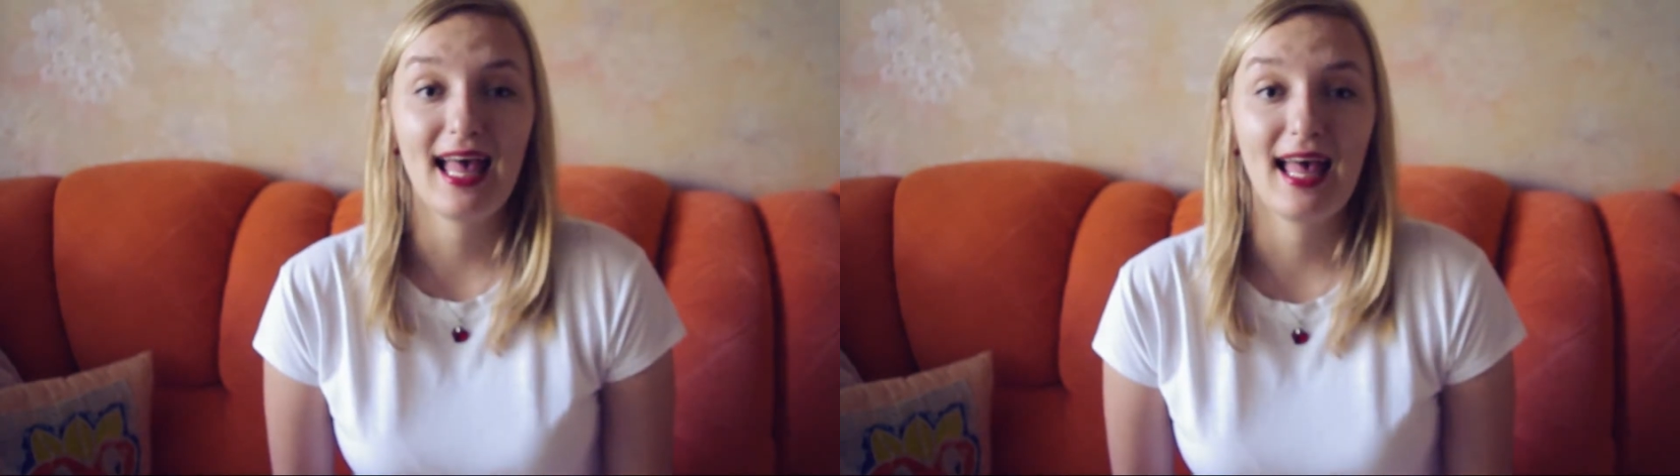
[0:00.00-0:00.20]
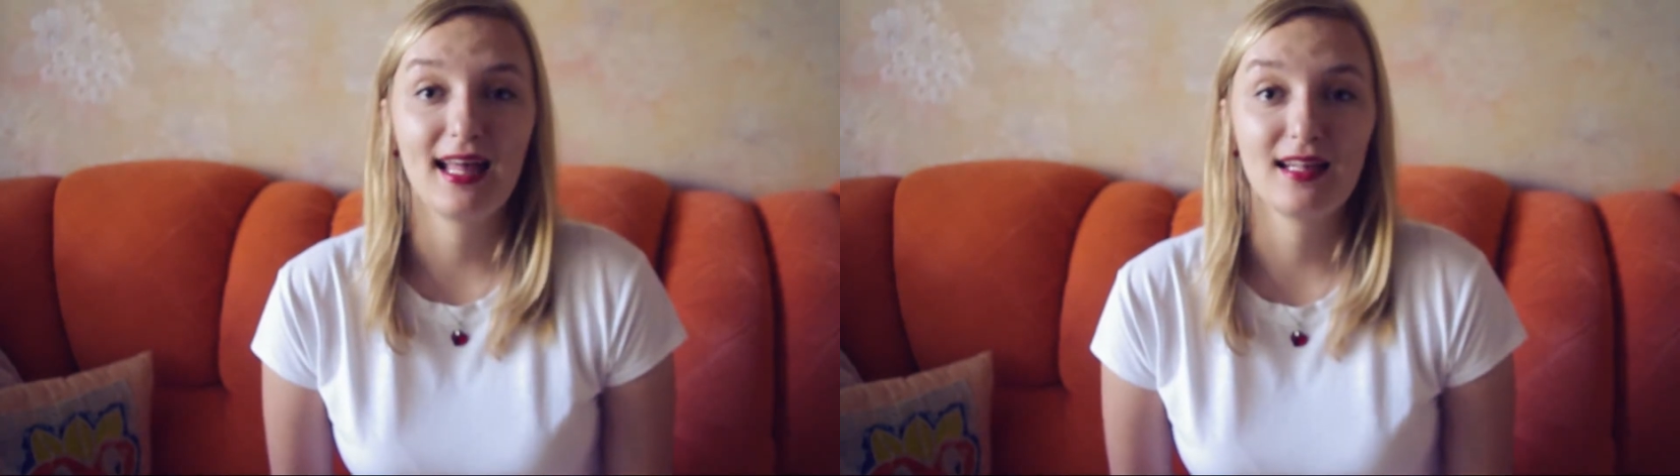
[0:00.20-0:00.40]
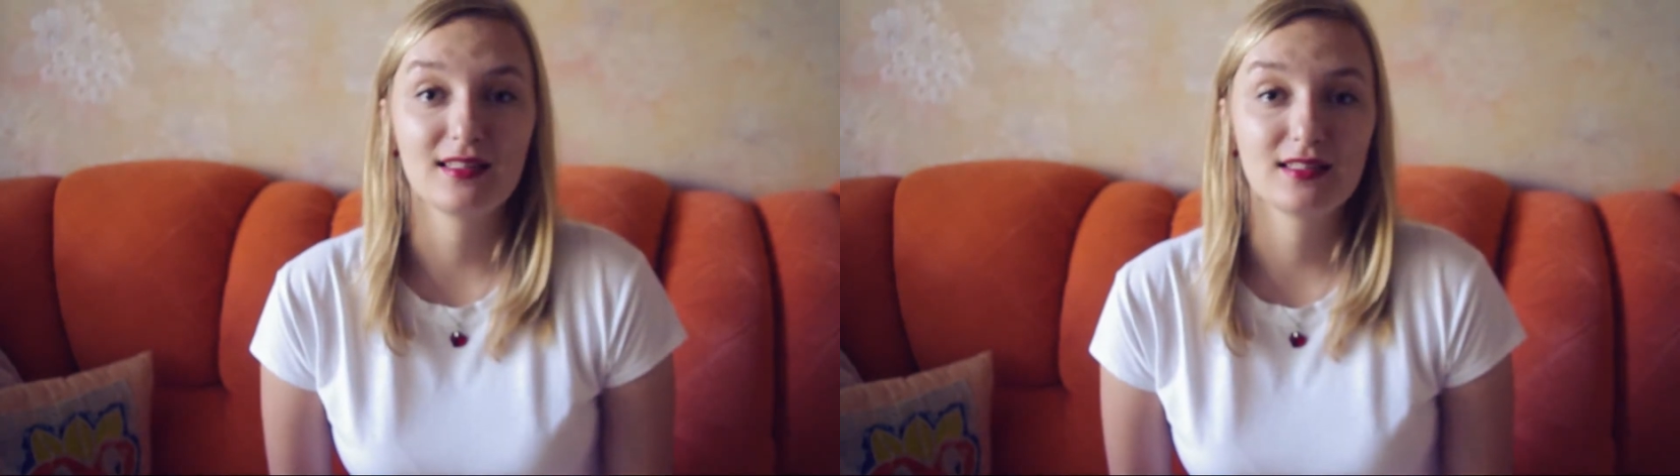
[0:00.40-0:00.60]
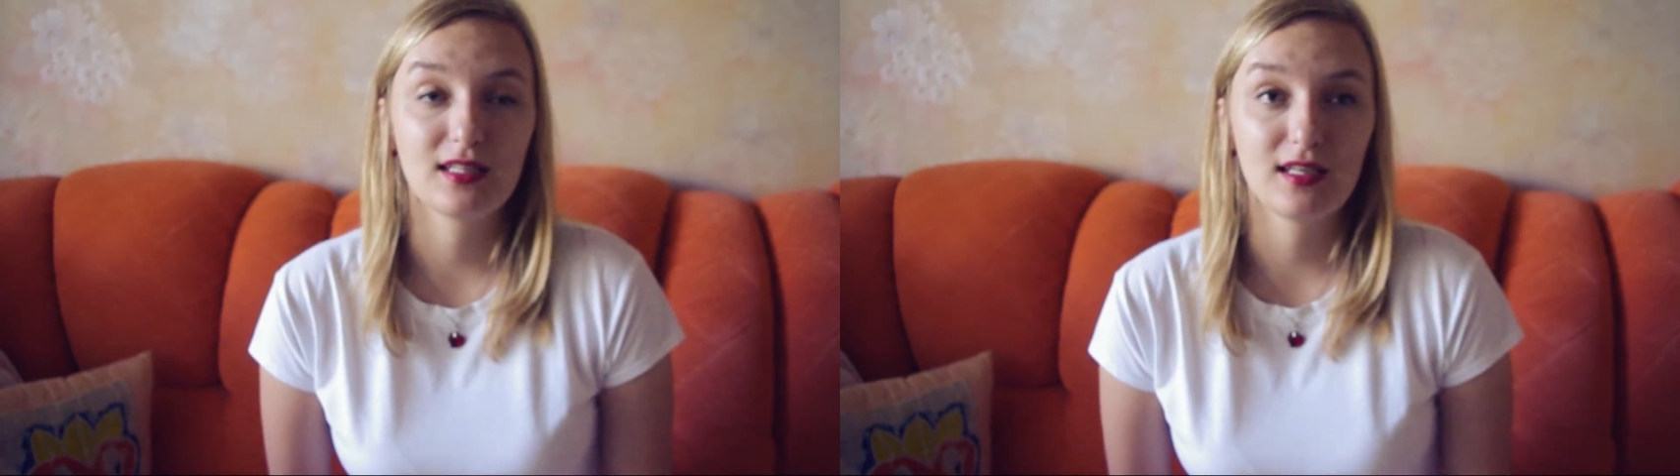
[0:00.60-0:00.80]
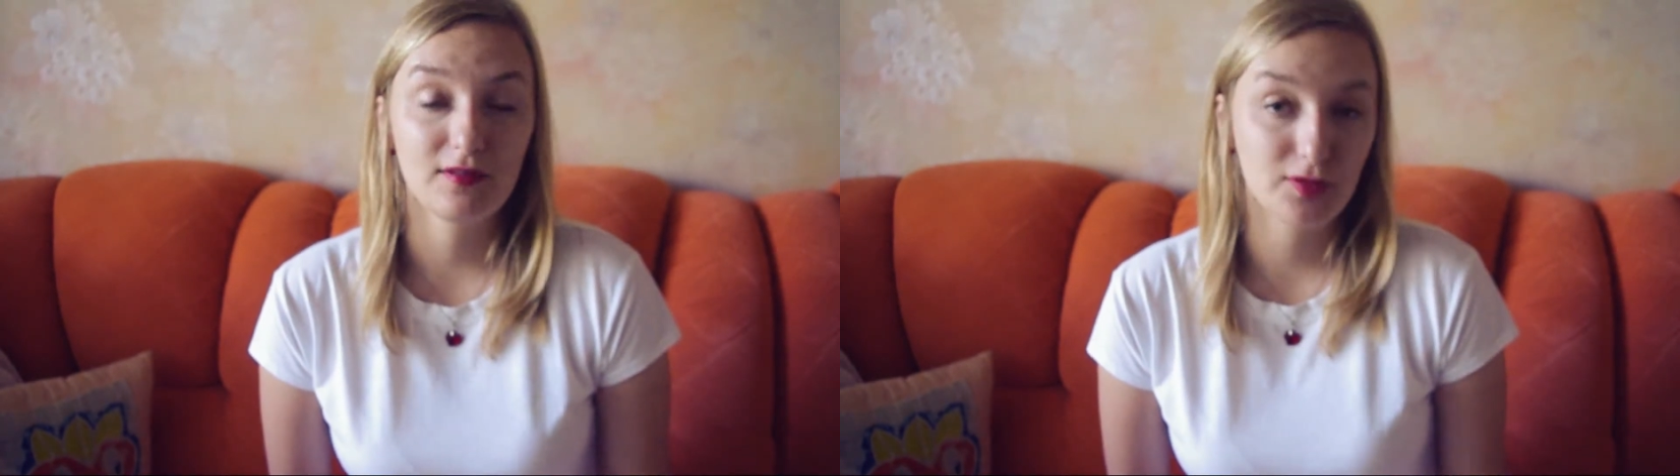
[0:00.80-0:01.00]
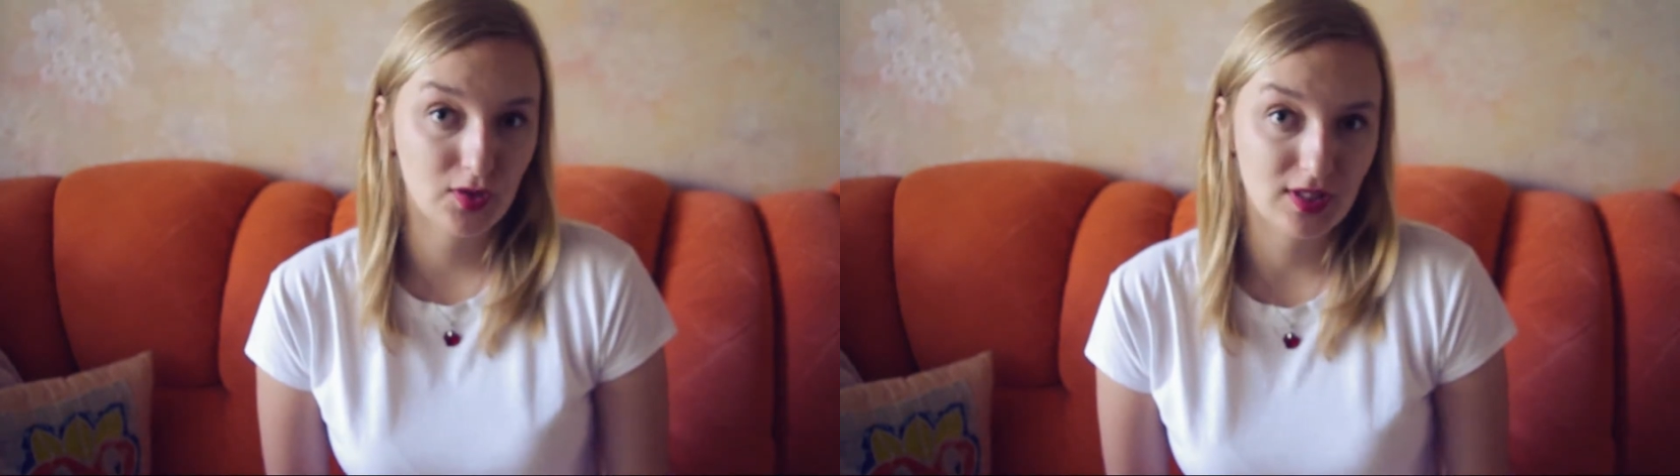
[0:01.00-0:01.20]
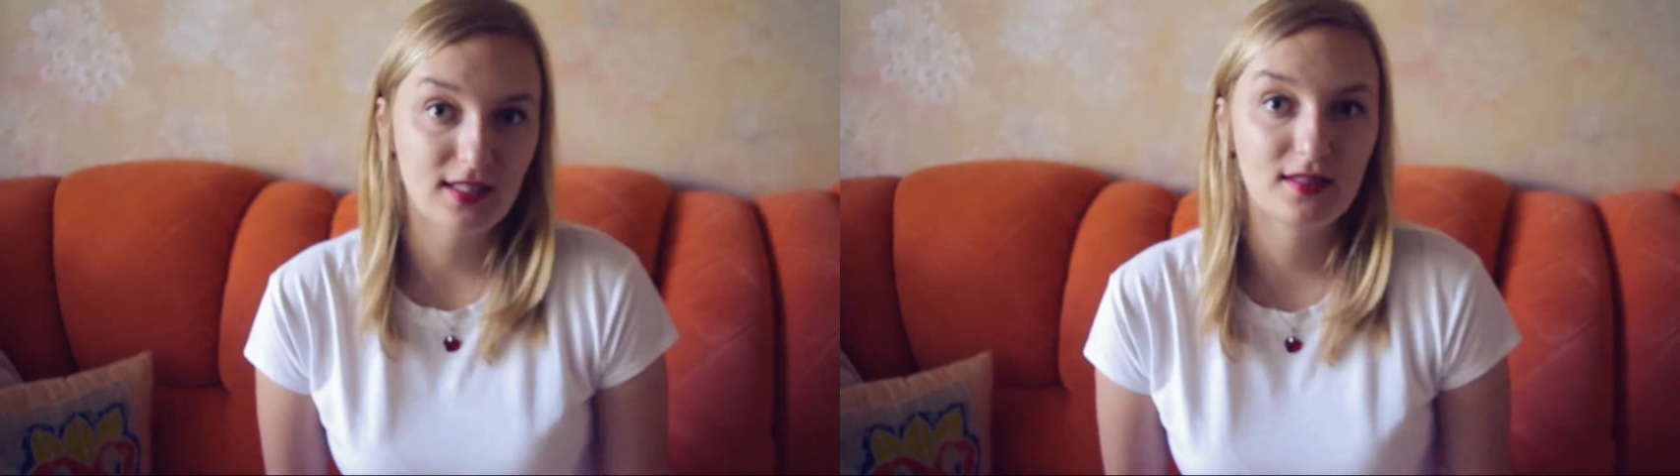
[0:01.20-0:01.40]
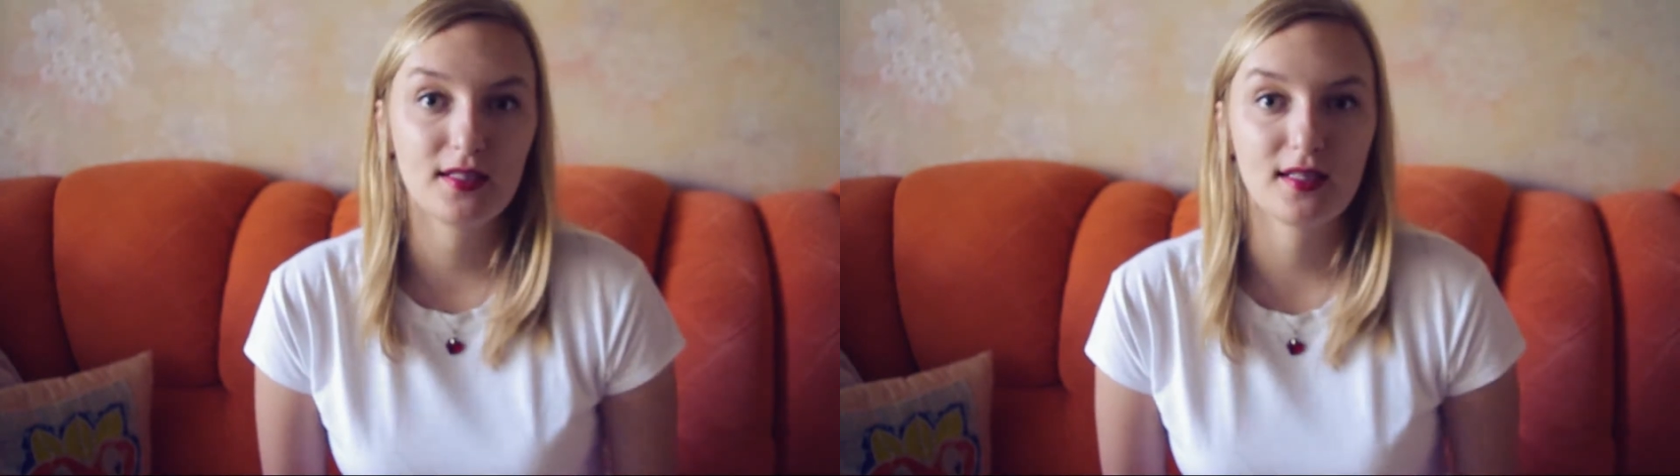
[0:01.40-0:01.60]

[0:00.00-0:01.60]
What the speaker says: And if you did,